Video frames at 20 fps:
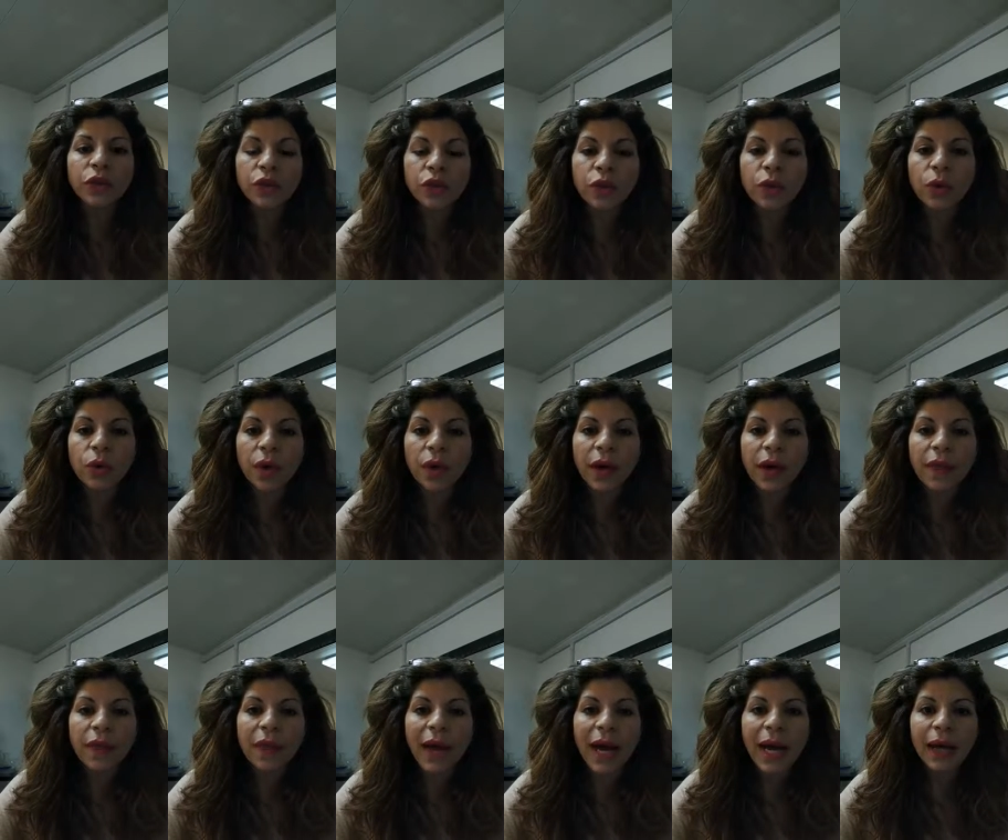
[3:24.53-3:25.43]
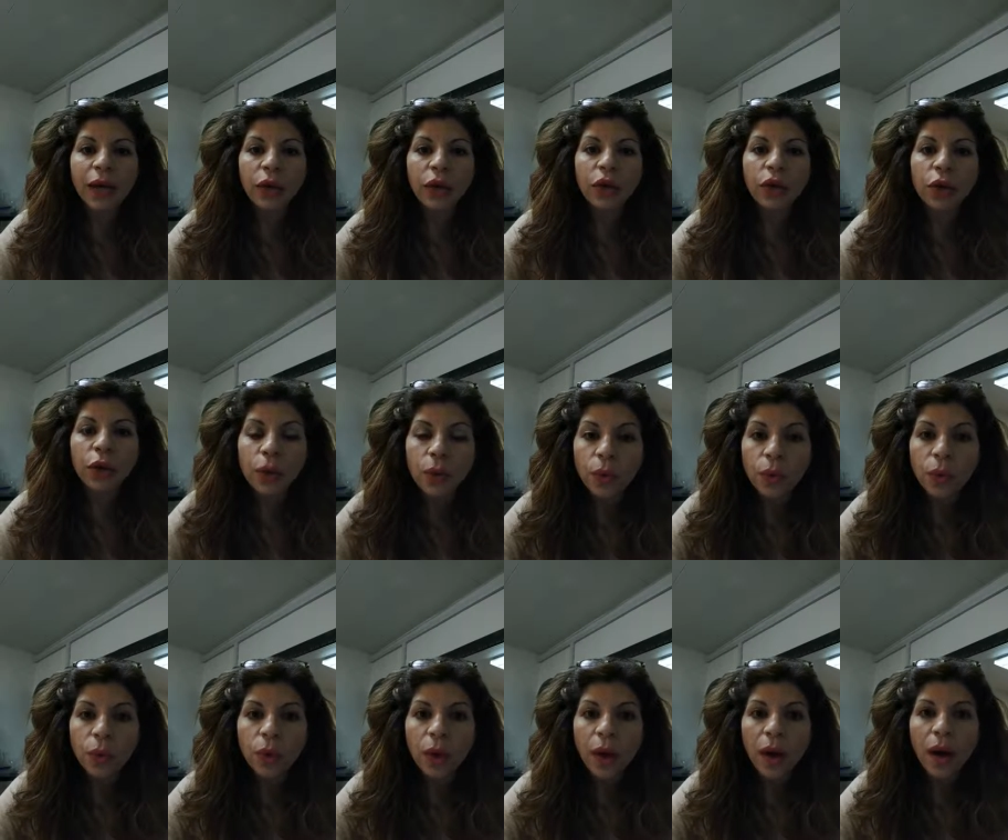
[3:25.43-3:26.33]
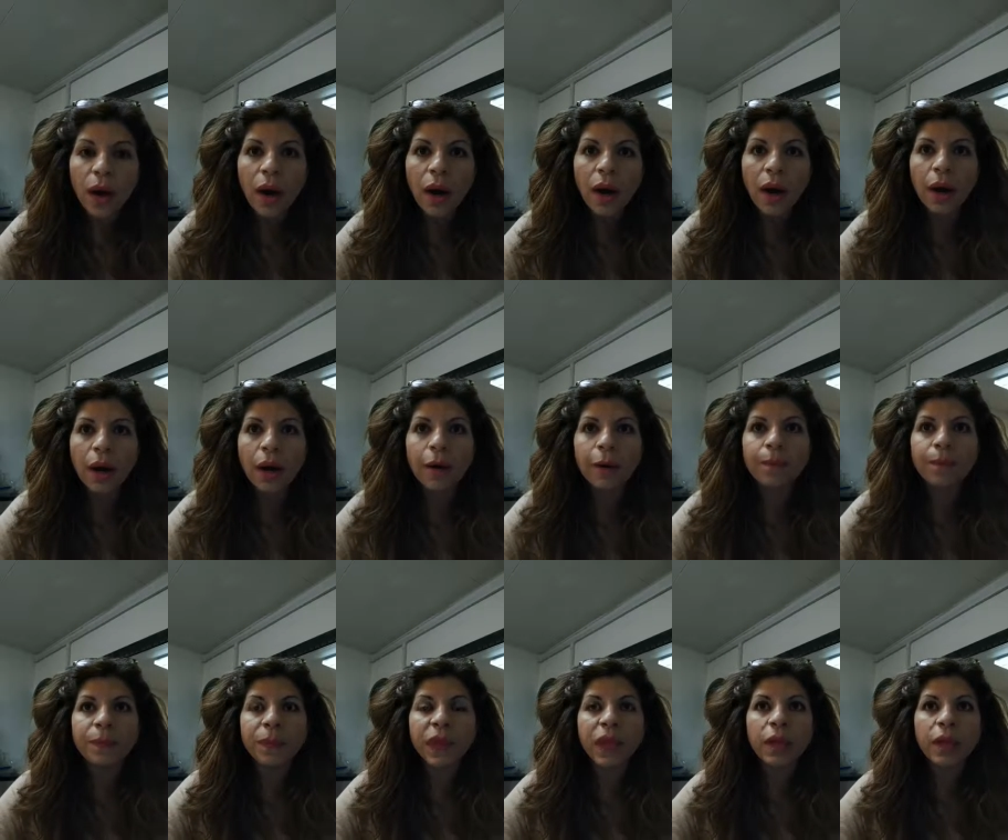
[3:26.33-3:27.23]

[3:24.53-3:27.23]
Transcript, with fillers: sure that you are